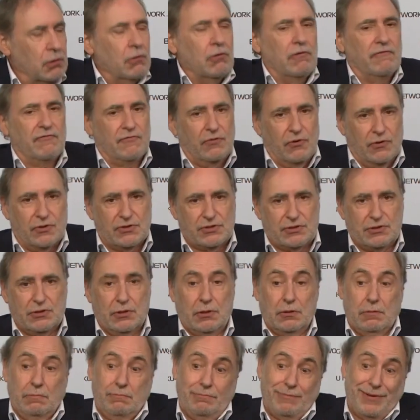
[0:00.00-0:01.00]
of course.
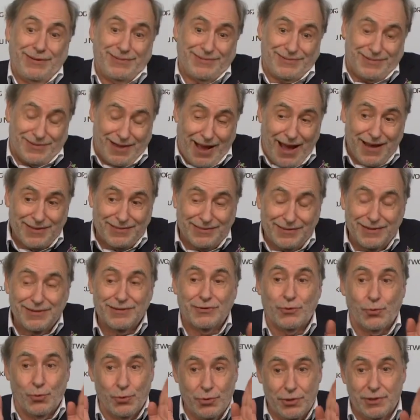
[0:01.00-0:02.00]
But I
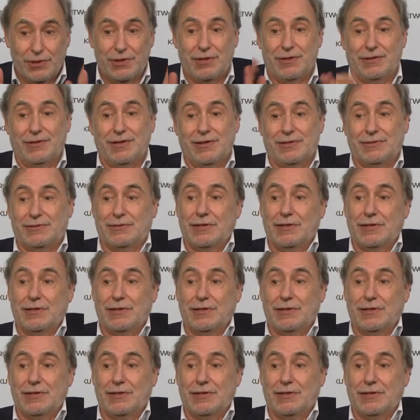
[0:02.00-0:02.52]
think really that